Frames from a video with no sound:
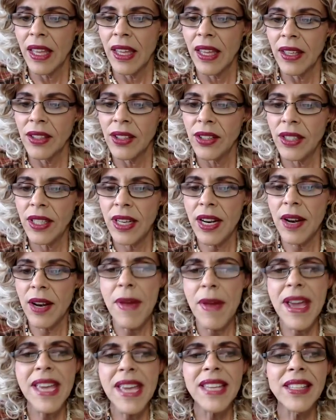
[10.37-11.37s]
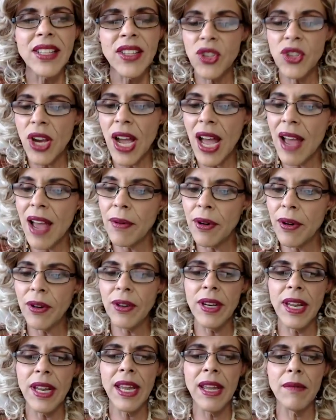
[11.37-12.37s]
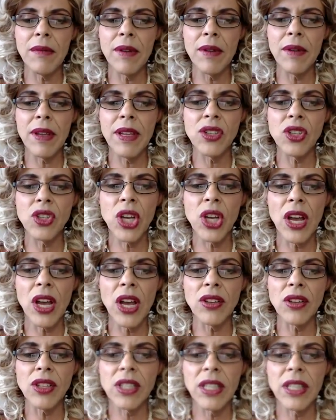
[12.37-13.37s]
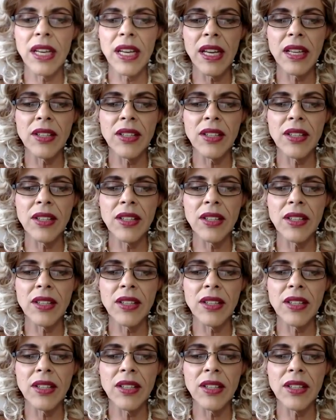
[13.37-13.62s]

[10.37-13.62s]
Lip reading: she did an amazing job. Her name is Chelsea,